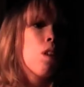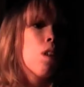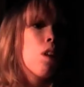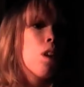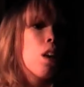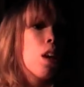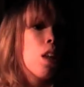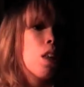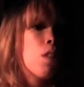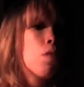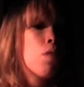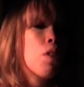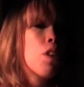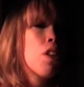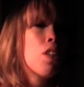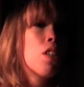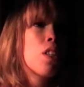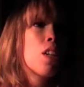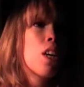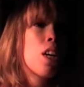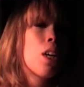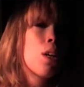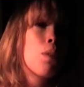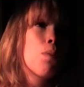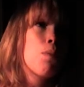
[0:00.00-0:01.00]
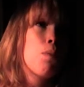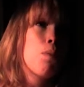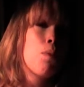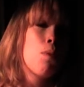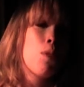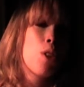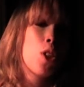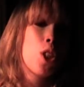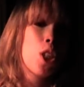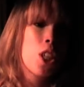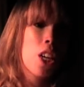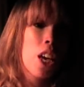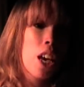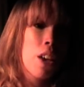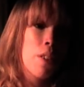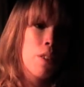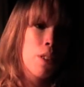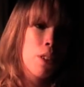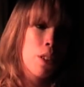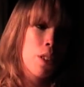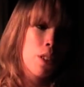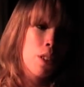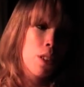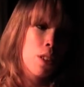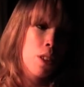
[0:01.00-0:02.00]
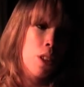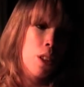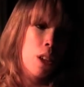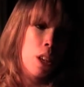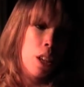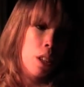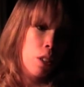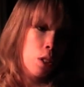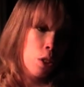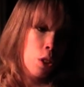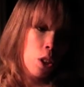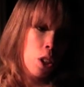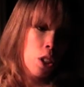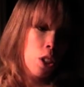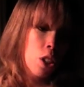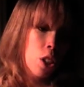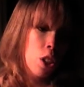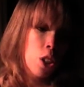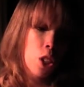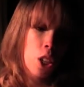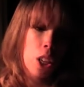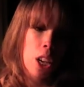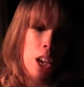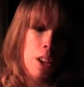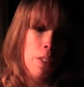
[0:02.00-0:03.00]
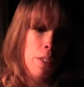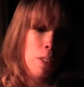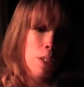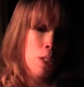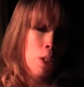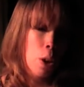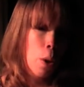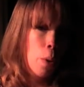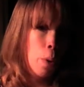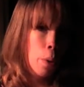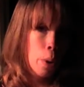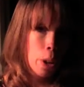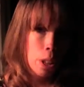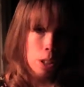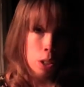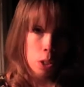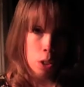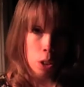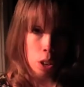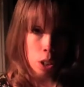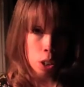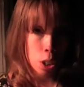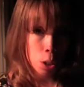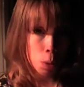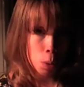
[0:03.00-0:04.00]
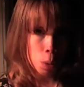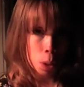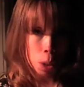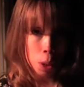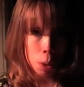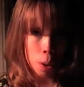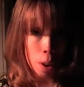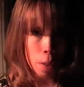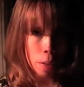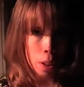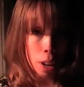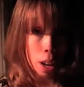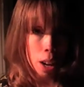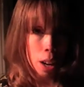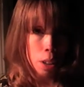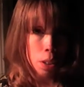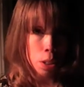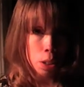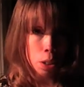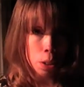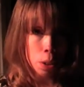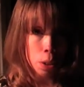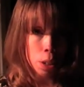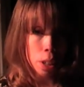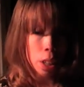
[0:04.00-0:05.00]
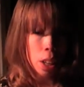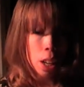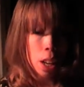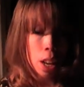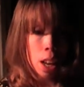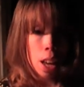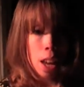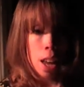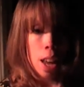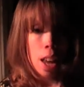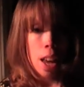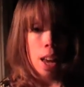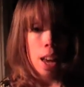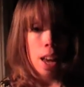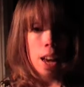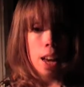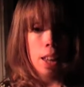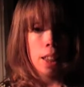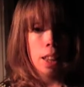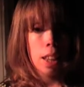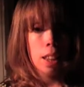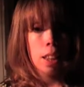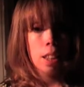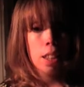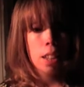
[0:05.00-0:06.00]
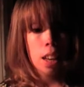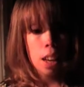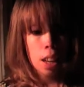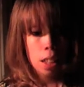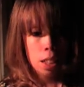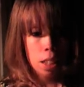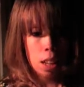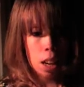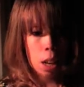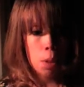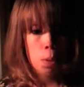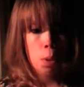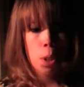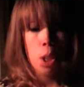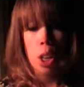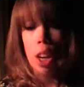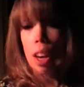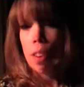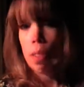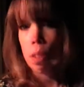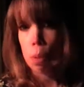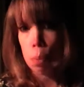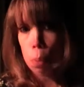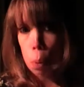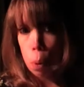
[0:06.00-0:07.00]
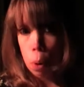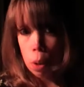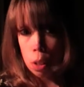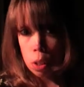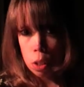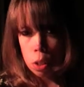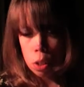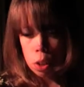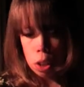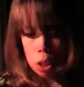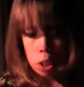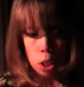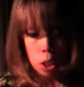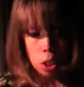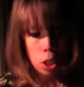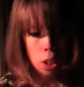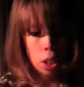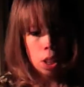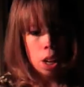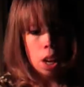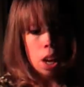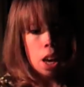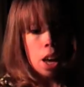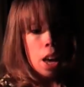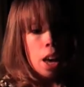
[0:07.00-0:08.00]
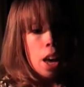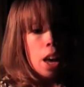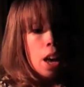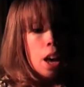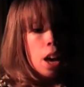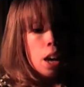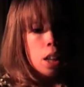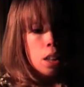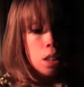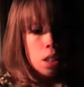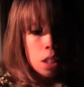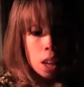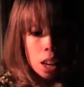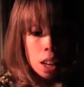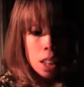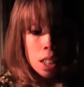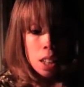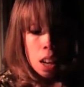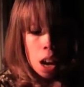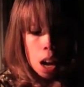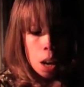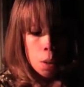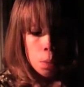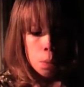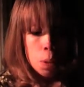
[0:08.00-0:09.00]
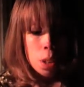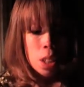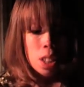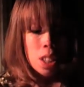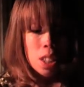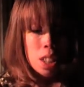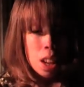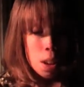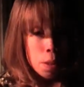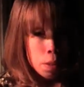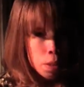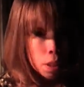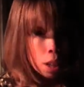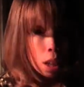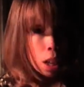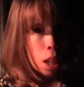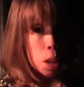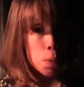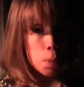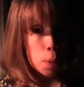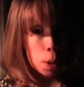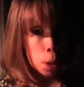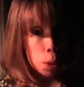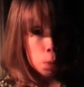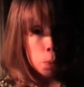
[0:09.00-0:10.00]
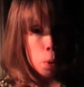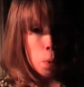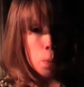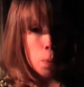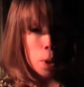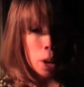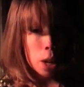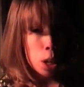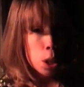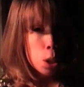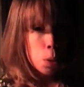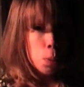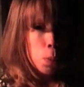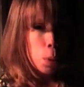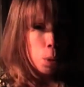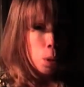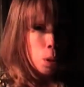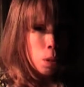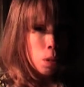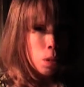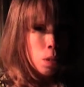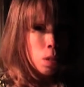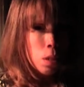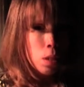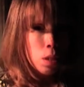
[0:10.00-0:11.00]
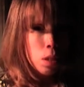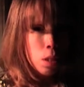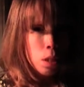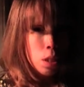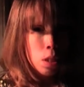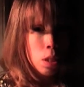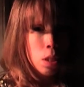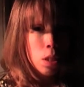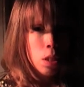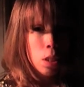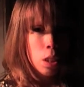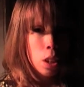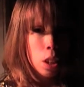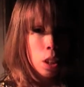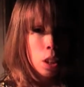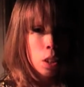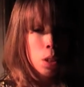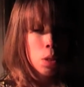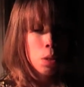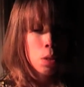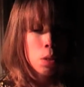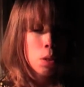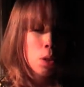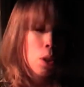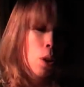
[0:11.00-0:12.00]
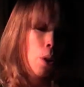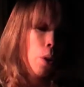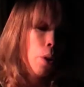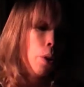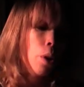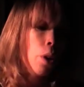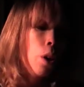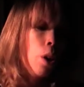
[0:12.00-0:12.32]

and the first time she gave us, the instructor, she gave us no instruction whatsoever how to do it. And then the second time she gave us more instruction. And the second time was definitely much more manageable, you know, so...